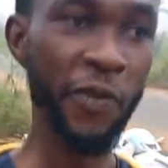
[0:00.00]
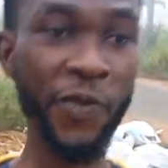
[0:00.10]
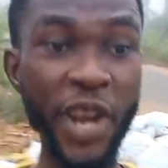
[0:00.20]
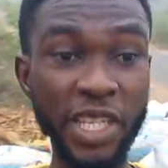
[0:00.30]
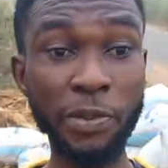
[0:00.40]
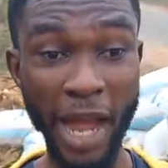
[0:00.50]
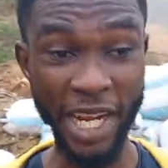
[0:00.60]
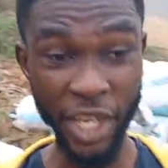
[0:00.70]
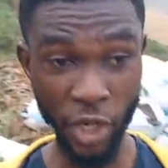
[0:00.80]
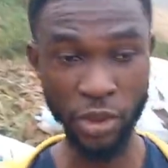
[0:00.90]
fresh
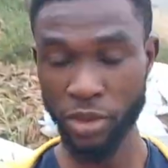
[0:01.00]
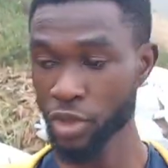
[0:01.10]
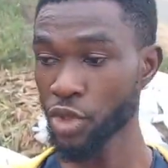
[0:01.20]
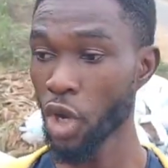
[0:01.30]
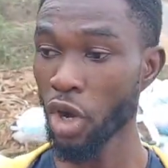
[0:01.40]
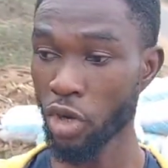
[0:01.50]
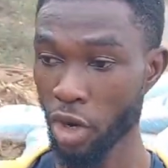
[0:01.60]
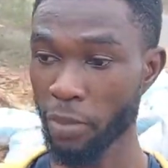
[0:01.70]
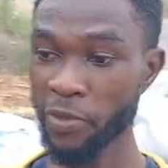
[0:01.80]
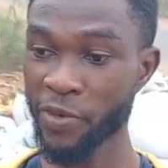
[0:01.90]
manure to your
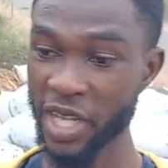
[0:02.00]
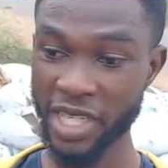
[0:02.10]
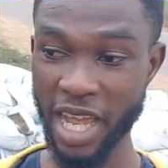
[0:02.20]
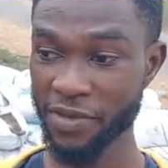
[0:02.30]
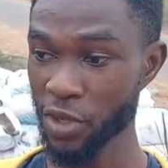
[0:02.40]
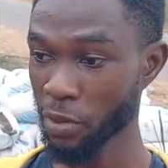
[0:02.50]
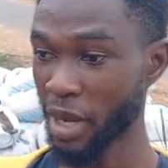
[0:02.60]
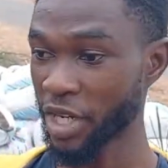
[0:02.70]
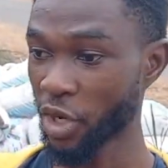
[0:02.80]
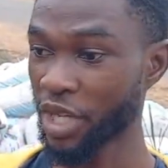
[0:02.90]
crop, fresh livestock
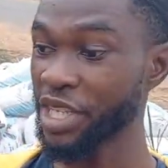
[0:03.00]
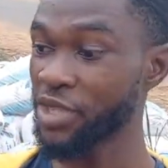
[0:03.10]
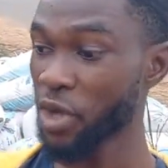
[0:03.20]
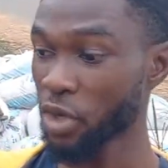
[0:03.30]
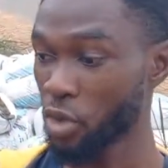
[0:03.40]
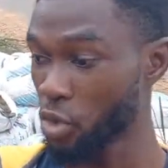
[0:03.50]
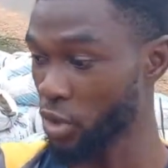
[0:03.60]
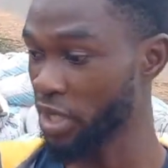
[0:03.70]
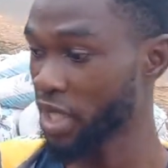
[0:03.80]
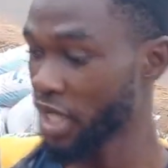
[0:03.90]
manure. It's not
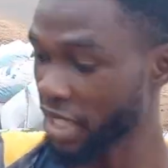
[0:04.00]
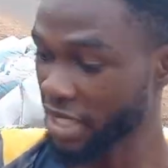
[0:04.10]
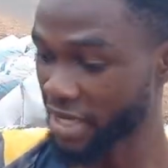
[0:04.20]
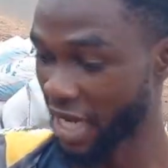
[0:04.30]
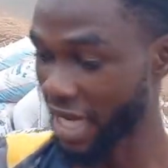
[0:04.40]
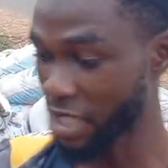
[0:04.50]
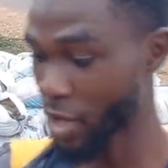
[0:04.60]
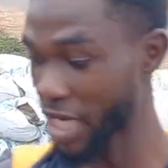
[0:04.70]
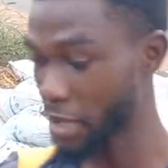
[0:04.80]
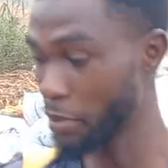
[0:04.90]
good. It can
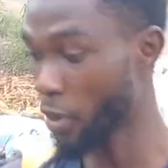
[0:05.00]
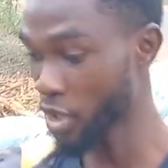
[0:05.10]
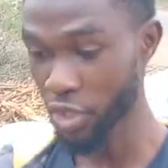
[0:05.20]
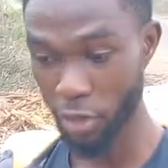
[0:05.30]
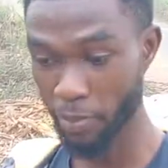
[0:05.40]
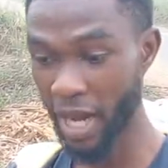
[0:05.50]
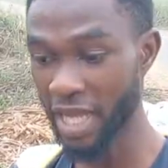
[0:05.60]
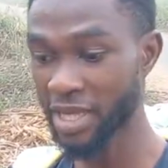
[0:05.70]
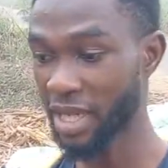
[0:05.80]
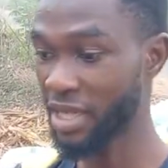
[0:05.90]
actually burn your
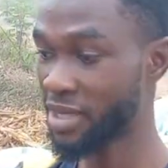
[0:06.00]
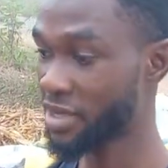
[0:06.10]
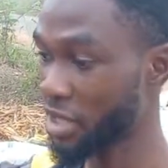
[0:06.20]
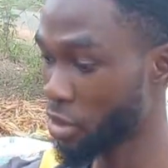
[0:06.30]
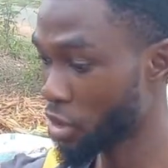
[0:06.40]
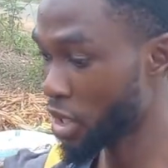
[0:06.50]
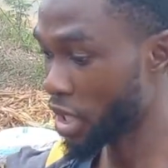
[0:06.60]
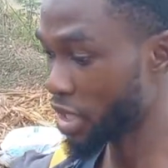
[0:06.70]
plant. It still